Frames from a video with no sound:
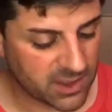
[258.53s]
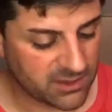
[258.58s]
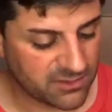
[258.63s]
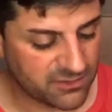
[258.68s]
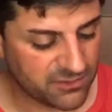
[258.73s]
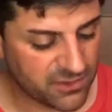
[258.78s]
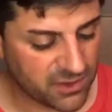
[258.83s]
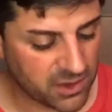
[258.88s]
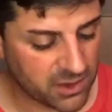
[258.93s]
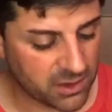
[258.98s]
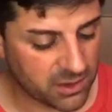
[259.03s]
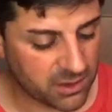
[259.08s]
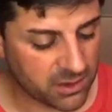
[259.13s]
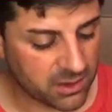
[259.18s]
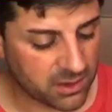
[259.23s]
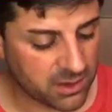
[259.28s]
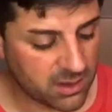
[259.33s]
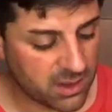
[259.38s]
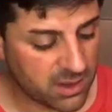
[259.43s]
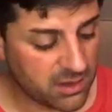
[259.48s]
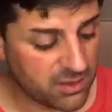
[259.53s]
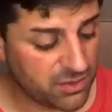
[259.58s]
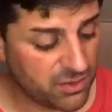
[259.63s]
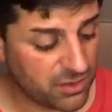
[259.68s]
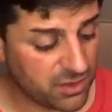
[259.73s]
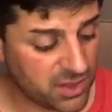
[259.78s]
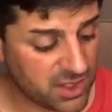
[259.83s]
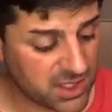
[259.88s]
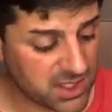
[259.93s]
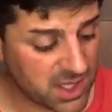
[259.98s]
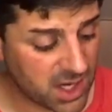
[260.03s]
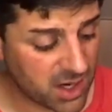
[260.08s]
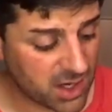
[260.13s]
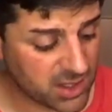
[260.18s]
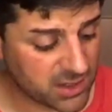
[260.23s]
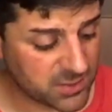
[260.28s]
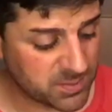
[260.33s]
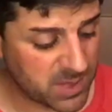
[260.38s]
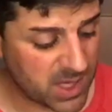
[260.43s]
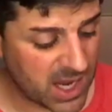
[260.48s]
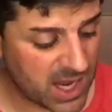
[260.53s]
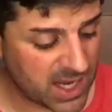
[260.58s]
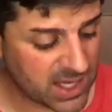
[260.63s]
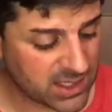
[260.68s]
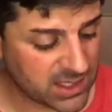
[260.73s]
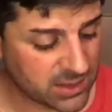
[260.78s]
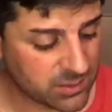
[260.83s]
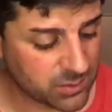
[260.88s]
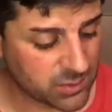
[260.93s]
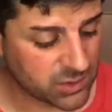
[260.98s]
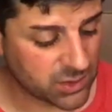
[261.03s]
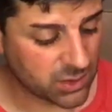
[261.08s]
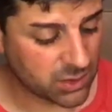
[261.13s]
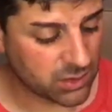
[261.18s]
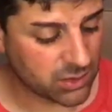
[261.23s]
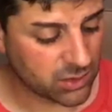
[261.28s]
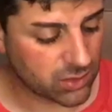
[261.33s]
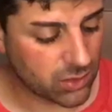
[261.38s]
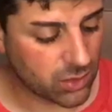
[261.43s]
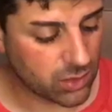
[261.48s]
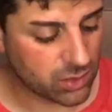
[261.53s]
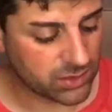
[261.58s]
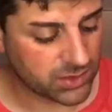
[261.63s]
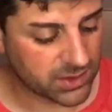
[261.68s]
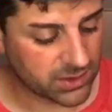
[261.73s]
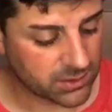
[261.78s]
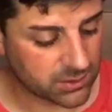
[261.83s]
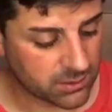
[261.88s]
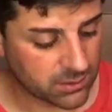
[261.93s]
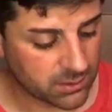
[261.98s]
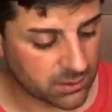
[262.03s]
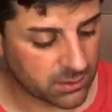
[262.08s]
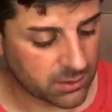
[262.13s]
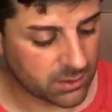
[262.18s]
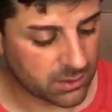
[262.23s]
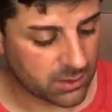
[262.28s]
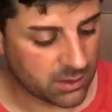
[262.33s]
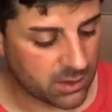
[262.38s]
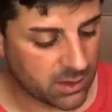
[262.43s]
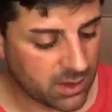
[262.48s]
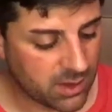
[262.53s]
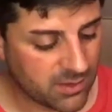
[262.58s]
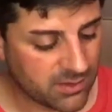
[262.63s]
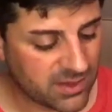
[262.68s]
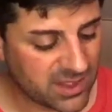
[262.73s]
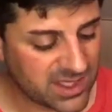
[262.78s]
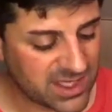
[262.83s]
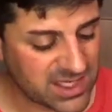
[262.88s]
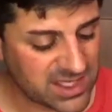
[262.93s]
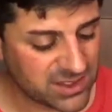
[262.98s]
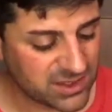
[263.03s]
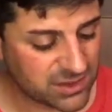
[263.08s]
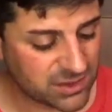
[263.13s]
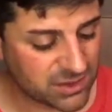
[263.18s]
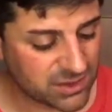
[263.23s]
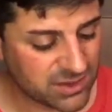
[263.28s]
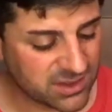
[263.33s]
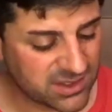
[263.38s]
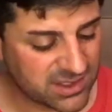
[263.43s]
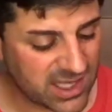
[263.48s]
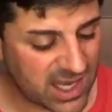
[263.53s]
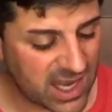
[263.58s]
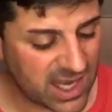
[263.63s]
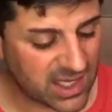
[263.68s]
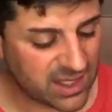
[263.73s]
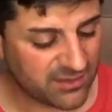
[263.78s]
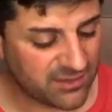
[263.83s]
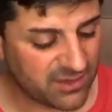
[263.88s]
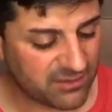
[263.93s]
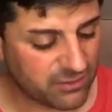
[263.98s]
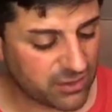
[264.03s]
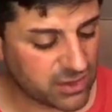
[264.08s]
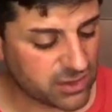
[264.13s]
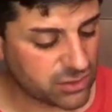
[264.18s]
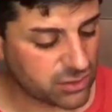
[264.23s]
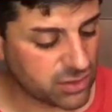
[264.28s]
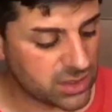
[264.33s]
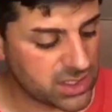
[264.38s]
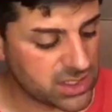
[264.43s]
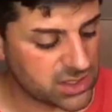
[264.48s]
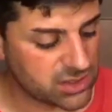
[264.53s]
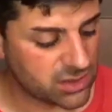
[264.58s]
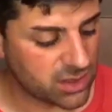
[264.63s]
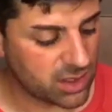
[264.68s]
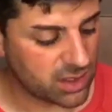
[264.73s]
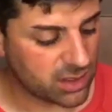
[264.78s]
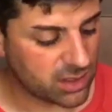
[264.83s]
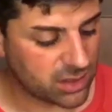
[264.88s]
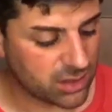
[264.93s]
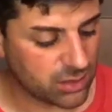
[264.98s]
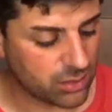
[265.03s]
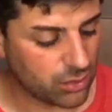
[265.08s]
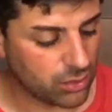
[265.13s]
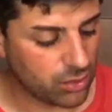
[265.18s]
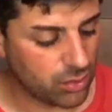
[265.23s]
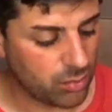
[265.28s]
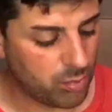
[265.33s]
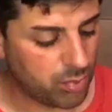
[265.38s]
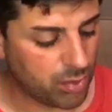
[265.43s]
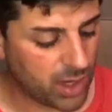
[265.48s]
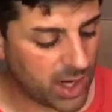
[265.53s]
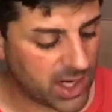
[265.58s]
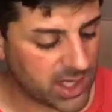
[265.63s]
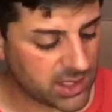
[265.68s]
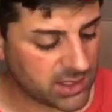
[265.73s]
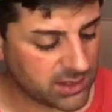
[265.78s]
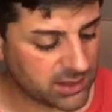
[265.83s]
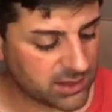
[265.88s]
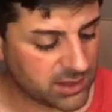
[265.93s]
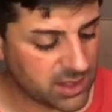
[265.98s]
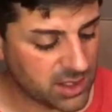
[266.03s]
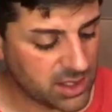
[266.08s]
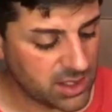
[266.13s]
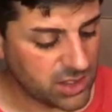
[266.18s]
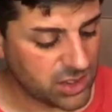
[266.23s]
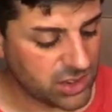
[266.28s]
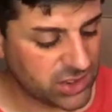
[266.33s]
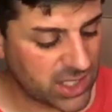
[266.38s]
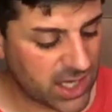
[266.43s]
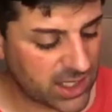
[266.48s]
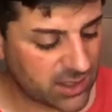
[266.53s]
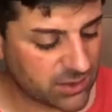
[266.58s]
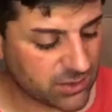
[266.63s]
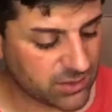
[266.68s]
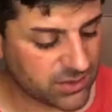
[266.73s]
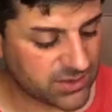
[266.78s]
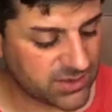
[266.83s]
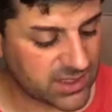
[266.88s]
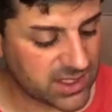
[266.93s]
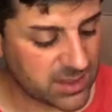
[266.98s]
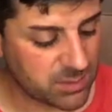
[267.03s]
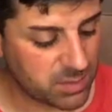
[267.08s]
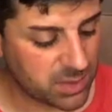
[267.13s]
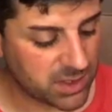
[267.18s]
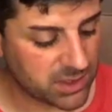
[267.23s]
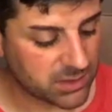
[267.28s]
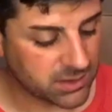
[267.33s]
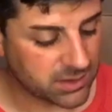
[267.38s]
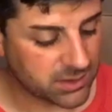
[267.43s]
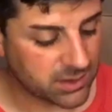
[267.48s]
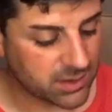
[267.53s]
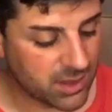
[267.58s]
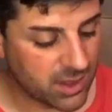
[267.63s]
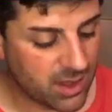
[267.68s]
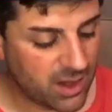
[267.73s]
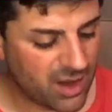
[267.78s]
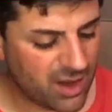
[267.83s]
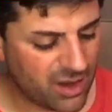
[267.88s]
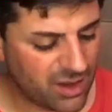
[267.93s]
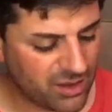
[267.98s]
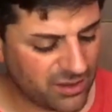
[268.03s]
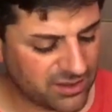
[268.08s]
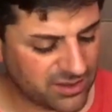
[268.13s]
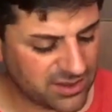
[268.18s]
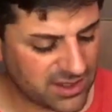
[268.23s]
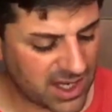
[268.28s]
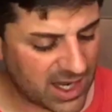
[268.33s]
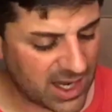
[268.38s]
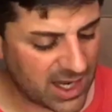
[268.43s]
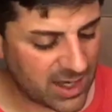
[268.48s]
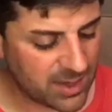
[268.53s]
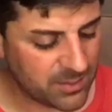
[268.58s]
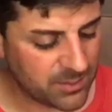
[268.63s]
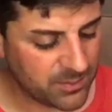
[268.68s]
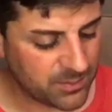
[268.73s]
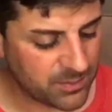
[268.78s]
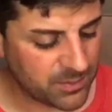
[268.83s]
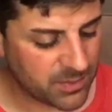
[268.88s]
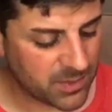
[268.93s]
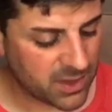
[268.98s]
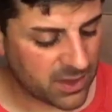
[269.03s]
A fern 30 yards behind him turned golden. The eastern side of every tree trunk grew bright. Shadows deepened. All the time,